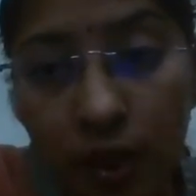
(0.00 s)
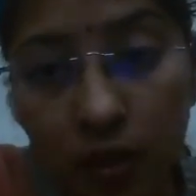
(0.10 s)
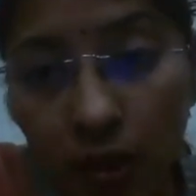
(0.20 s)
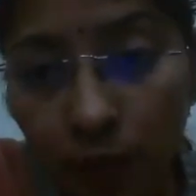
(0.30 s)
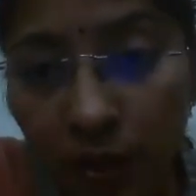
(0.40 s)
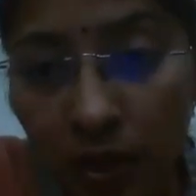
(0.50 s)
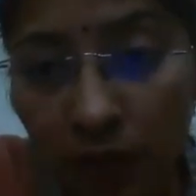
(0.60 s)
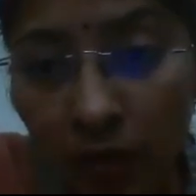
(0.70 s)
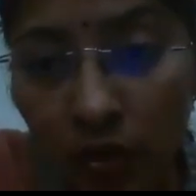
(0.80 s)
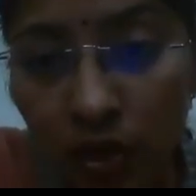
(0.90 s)
or
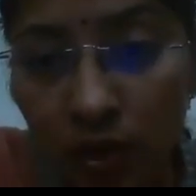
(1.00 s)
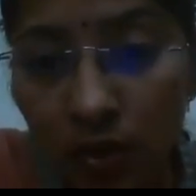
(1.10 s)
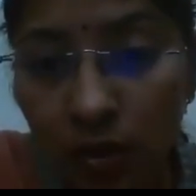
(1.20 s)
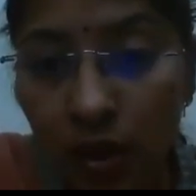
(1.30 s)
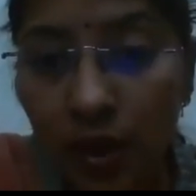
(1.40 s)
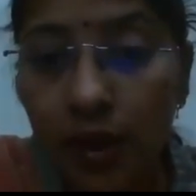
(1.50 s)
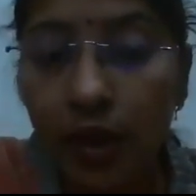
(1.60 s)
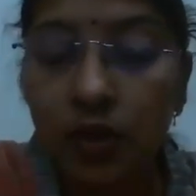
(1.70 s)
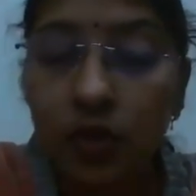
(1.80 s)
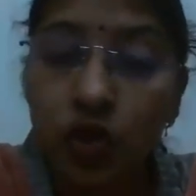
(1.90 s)
incomplete abortion.
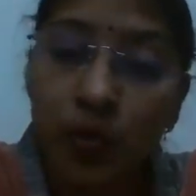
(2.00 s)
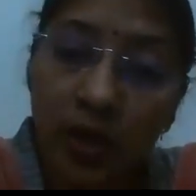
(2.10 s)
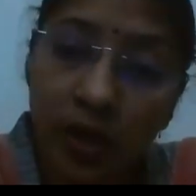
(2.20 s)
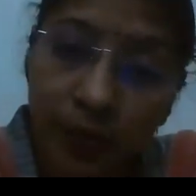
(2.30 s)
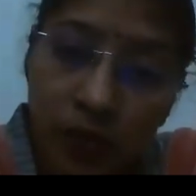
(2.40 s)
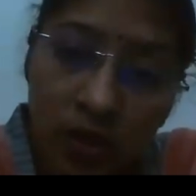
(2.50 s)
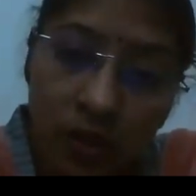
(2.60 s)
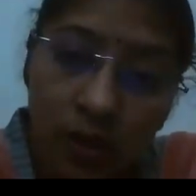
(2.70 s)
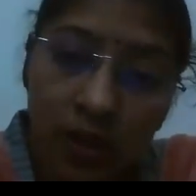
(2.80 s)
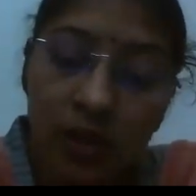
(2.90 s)
Tubal
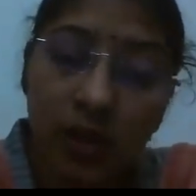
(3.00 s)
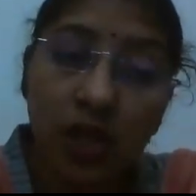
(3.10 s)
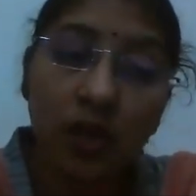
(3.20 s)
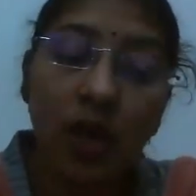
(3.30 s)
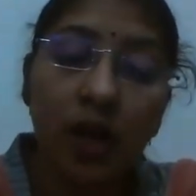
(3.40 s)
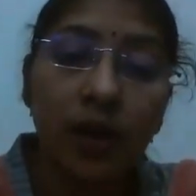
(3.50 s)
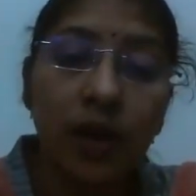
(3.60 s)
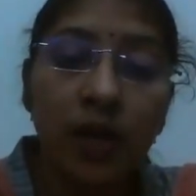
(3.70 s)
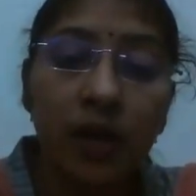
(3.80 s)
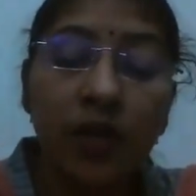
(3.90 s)
rupture,
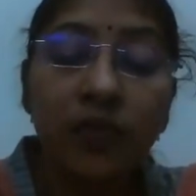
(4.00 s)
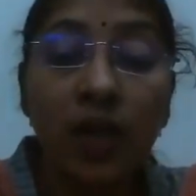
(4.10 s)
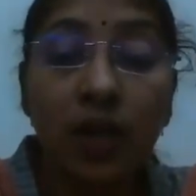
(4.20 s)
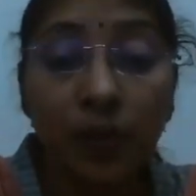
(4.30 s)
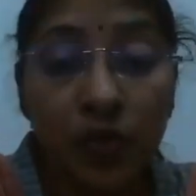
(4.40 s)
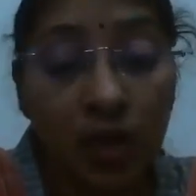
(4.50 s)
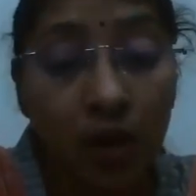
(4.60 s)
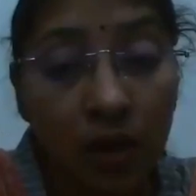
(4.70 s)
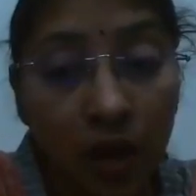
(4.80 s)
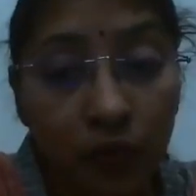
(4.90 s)
if the
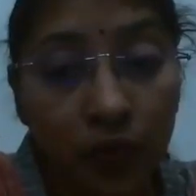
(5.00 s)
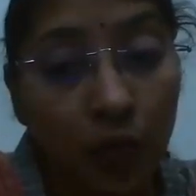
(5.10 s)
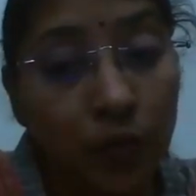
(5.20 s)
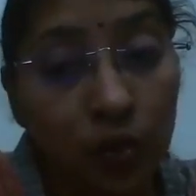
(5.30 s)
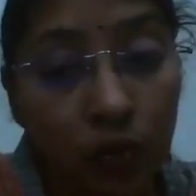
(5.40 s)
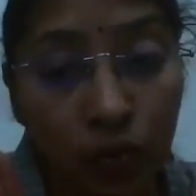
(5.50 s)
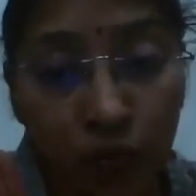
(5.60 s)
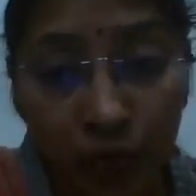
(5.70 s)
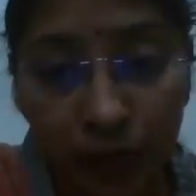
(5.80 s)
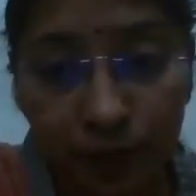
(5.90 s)
rupture occurs from the
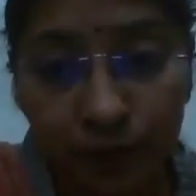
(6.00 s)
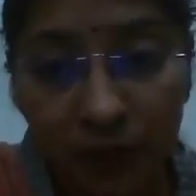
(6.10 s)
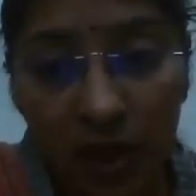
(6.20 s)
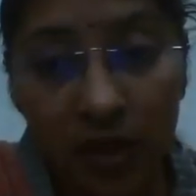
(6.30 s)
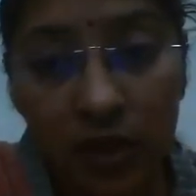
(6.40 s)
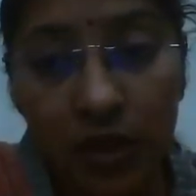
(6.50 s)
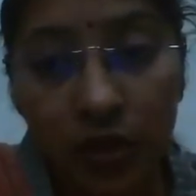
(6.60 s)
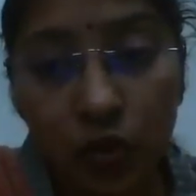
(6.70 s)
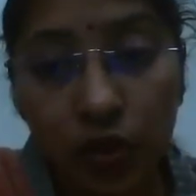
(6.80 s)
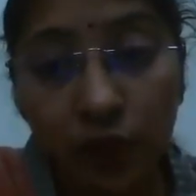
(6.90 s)
roof, it
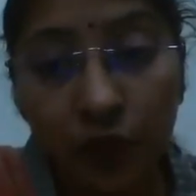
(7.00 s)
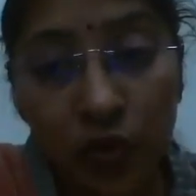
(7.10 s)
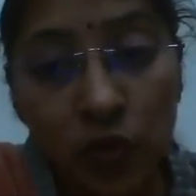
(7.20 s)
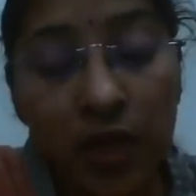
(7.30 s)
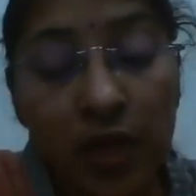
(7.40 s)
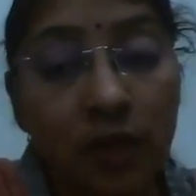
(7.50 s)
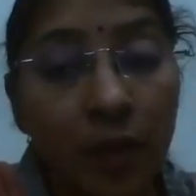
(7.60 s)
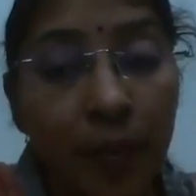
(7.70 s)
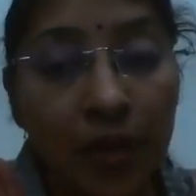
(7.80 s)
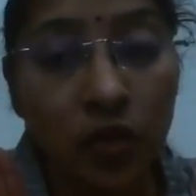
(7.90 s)
leads to diffuse
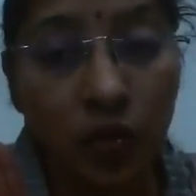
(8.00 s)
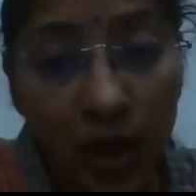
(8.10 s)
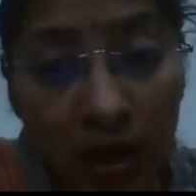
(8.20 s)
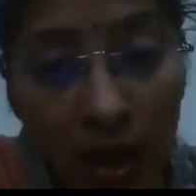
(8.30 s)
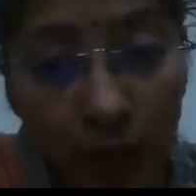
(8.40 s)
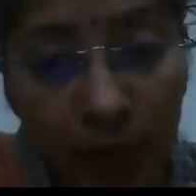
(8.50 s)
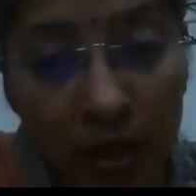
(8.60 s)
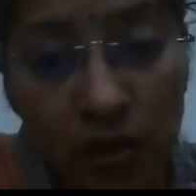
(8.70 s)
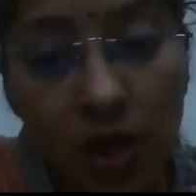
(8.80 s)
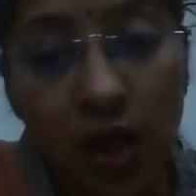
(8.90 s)
intraperitoneal
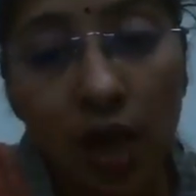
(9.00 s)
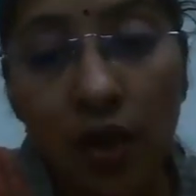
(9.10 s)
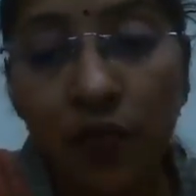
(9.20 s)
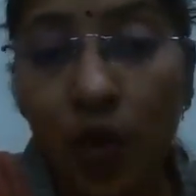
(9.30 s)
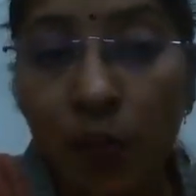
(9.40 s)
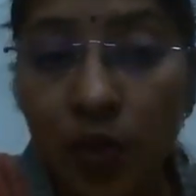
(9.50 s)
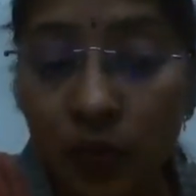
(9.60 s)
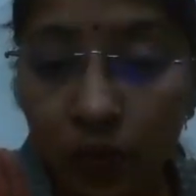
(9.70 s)
hemorrhage. If from